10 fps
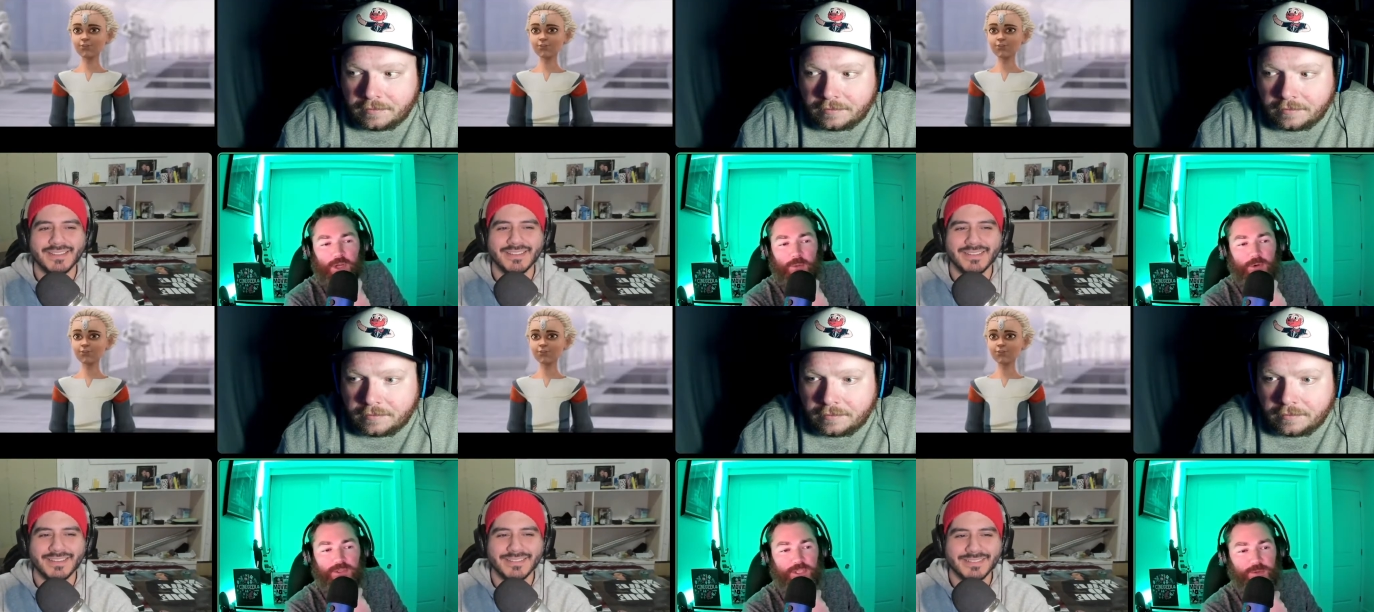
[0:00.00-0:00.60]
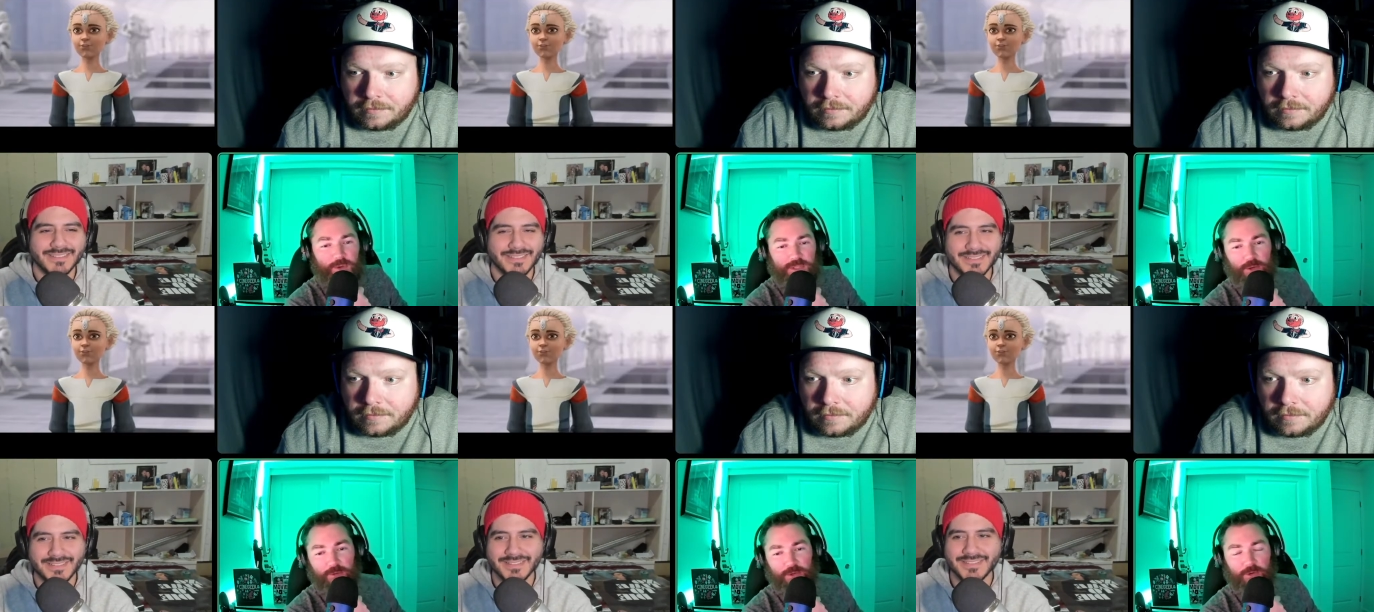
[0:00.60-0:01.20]
Speaker 1: I want to see what's
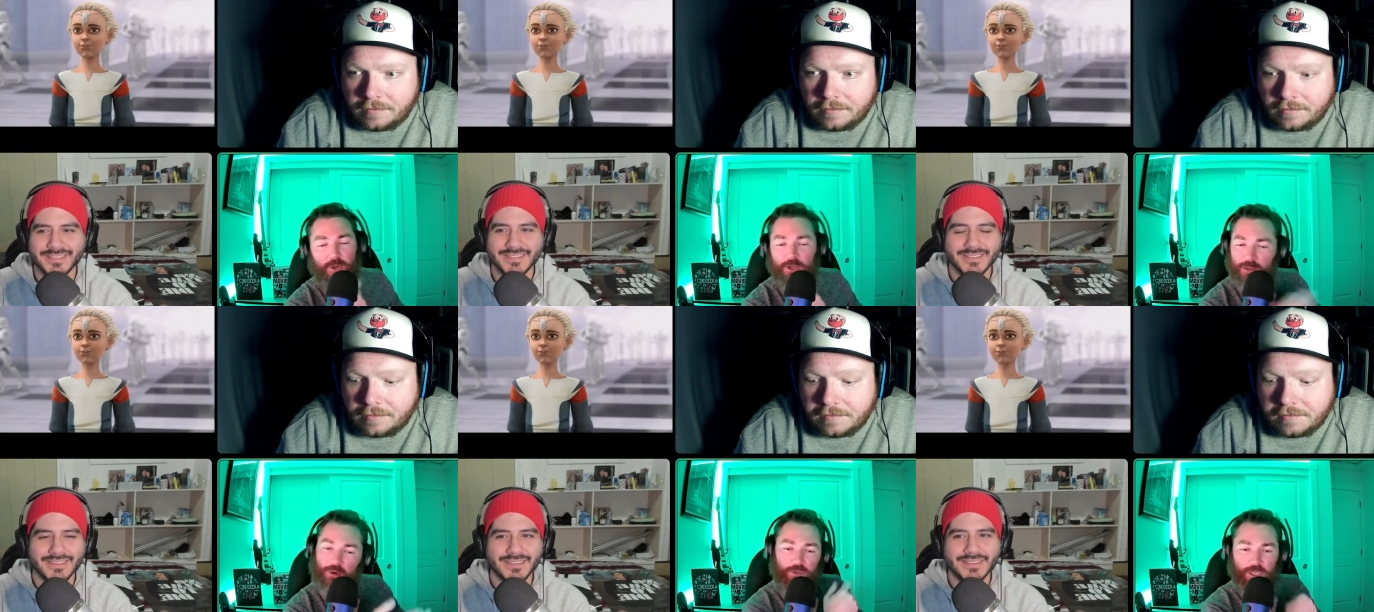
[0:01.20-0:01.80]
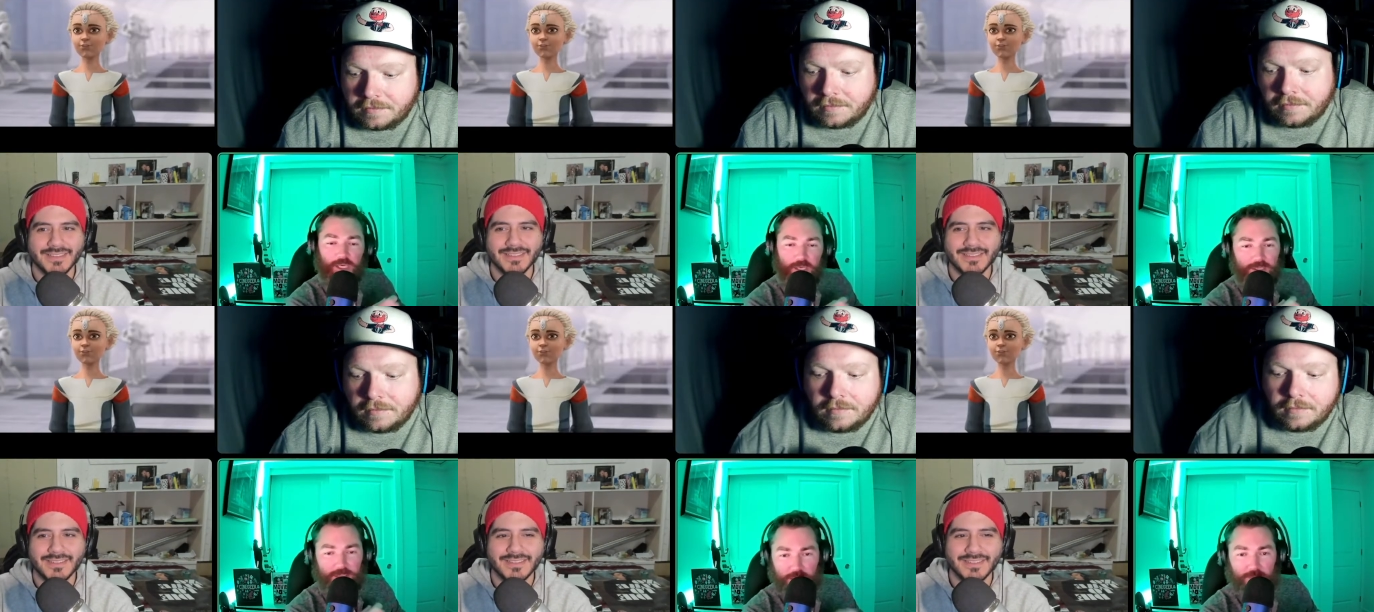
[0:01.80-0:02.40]
out there. Well, come on, kid.
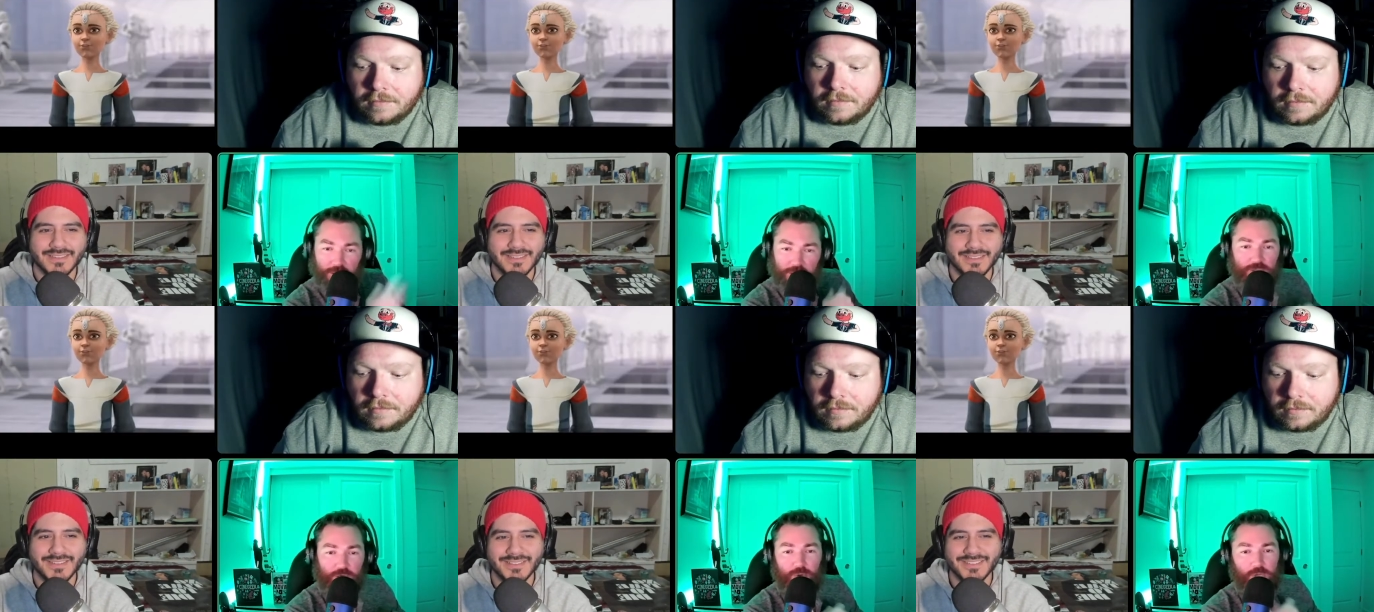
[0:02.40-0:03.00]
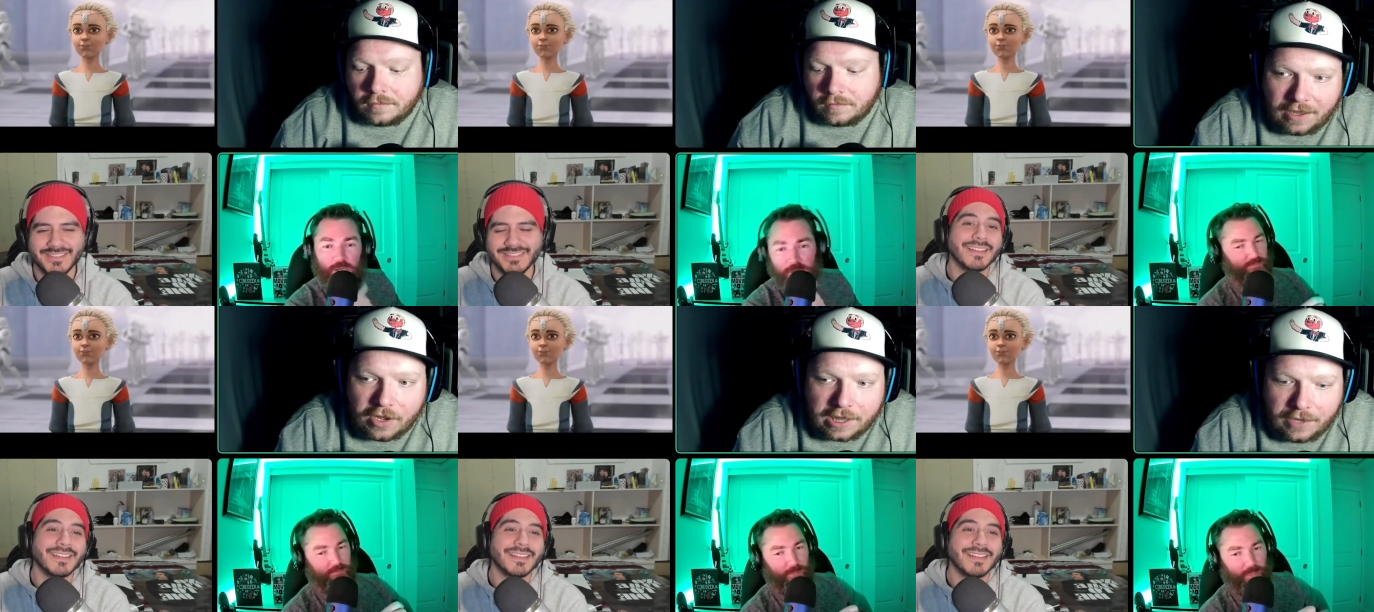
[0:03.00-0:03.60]
Let's let, us let us show you.
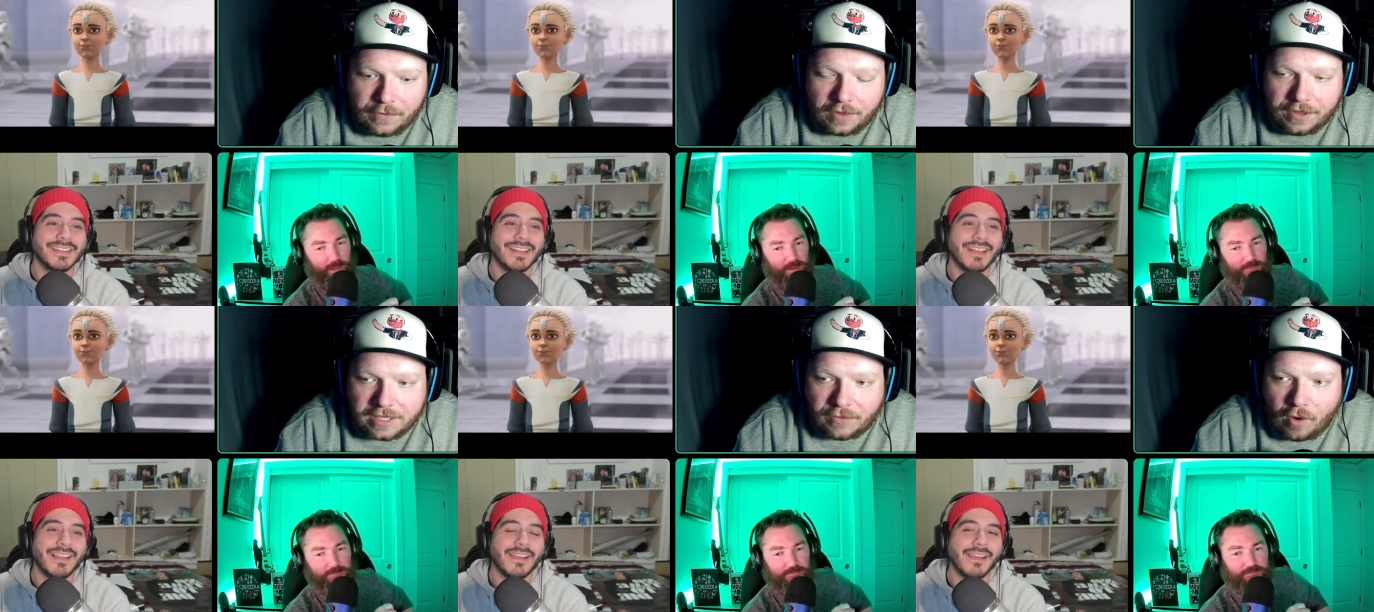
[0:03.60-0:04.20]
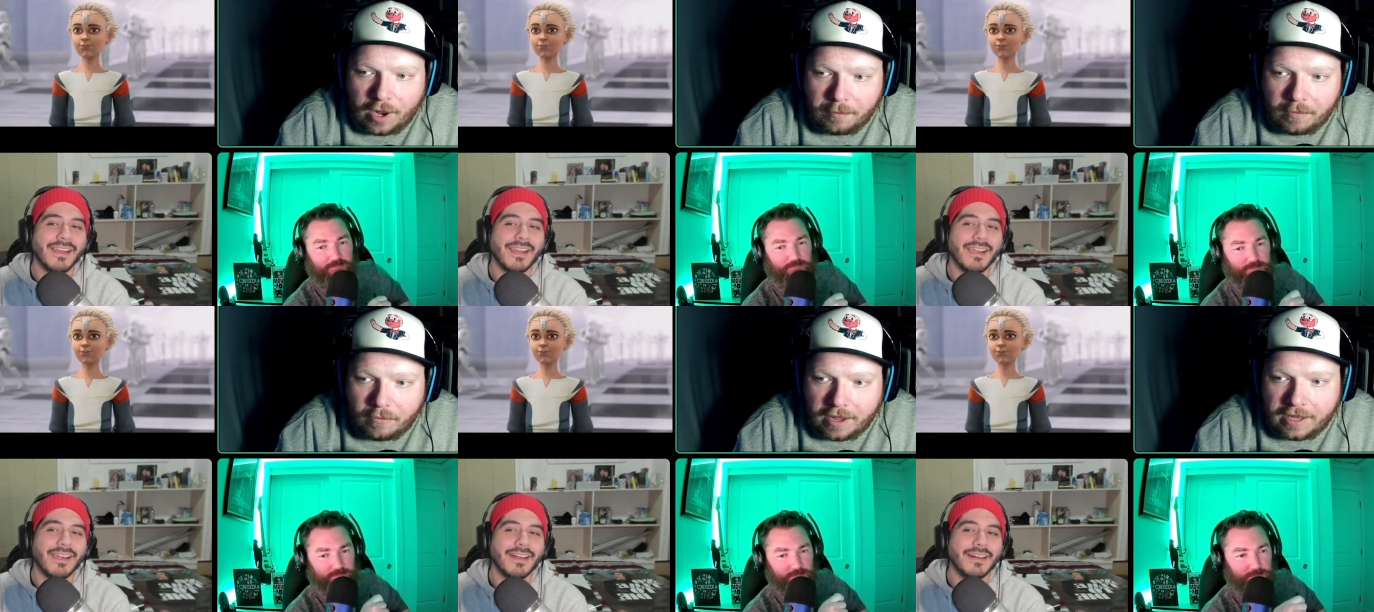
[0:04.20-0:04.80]
Speaker 2: You can leave it on this frame
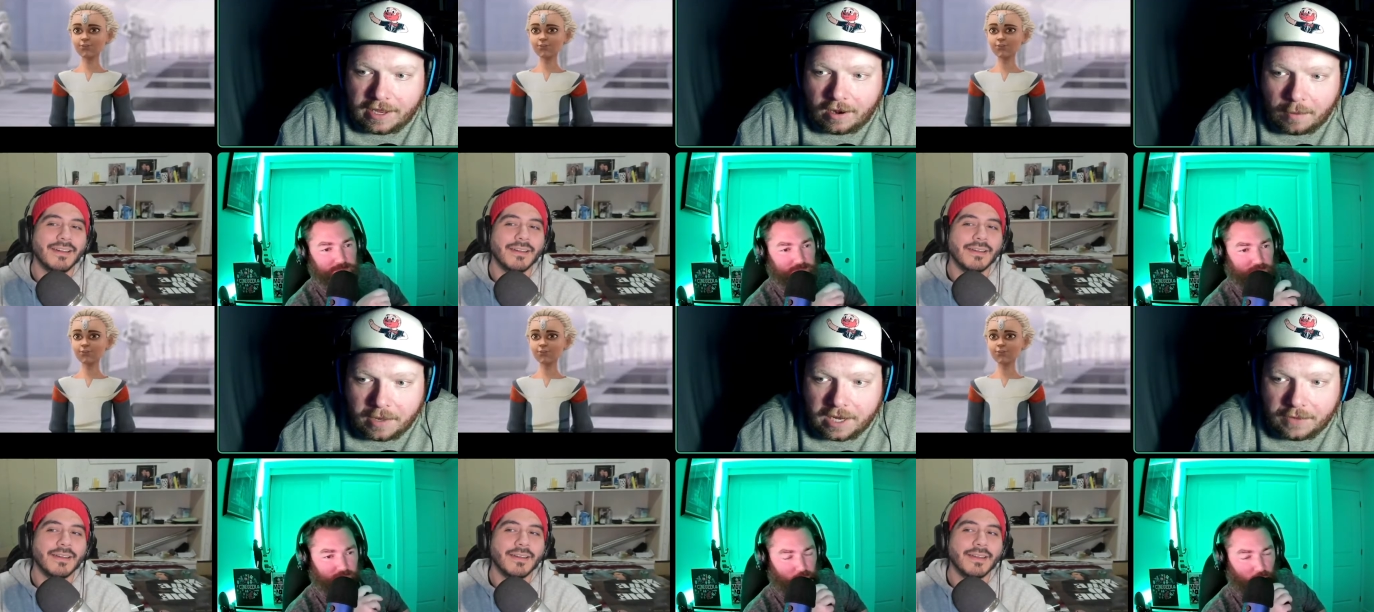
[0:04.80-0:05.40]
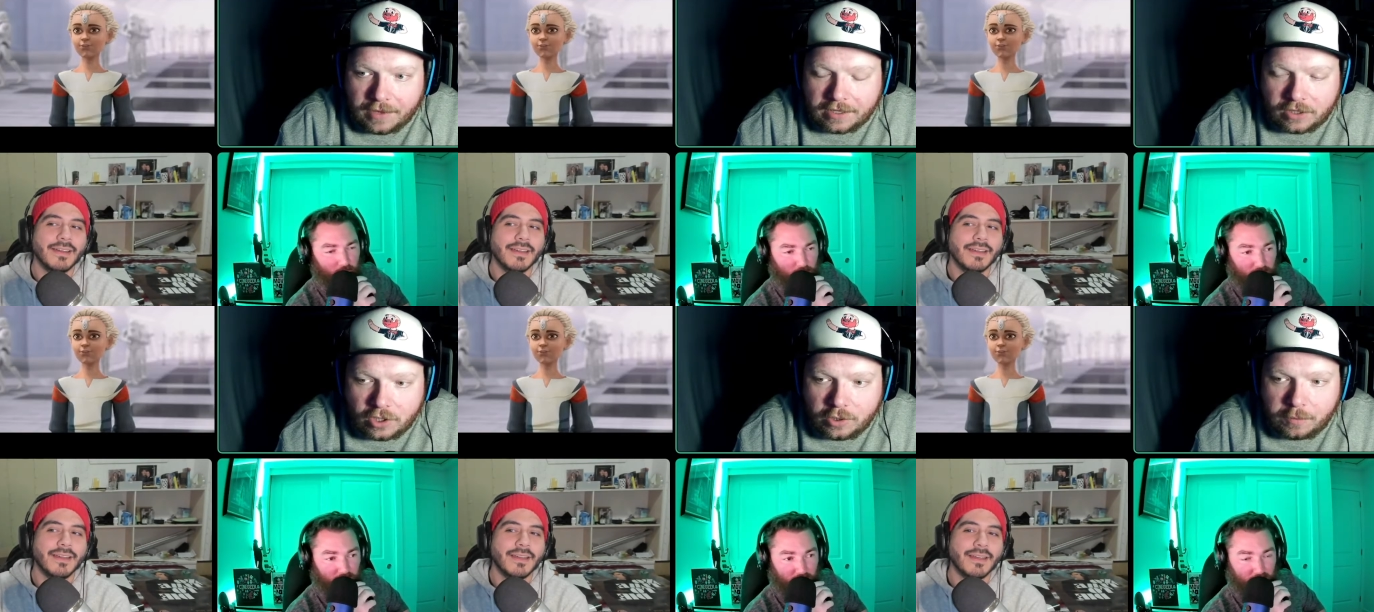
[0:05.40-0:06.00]
right here. I'm going to give it
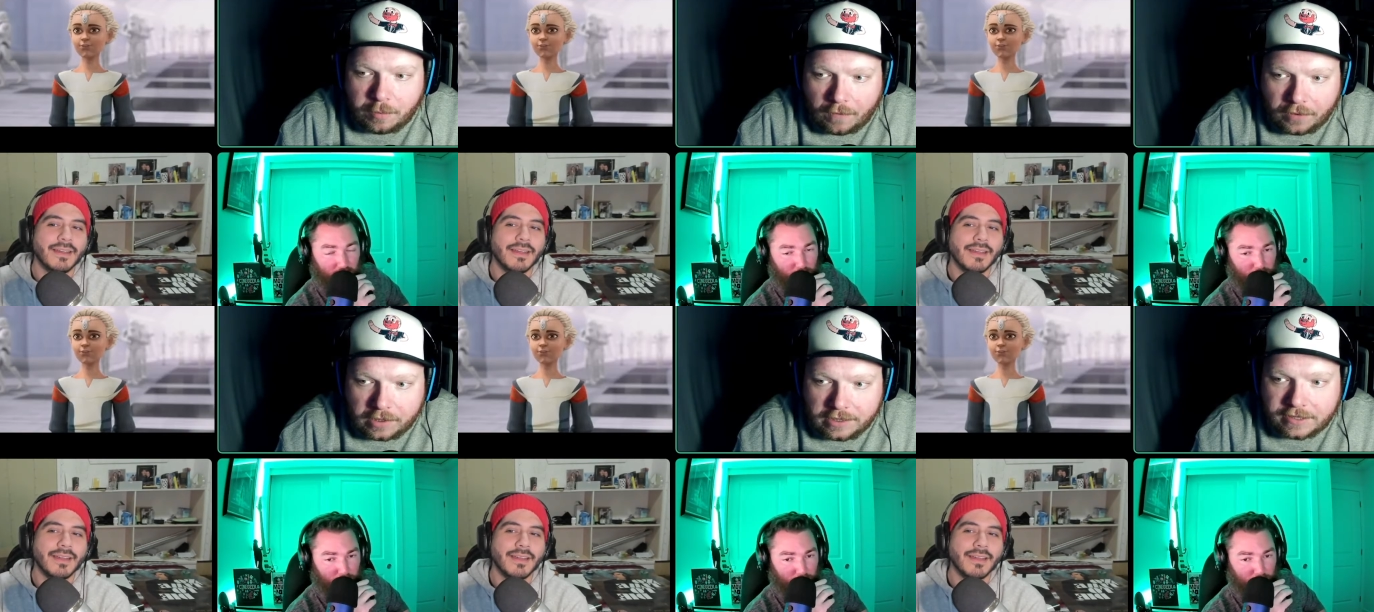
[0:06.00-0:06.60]
two perfectly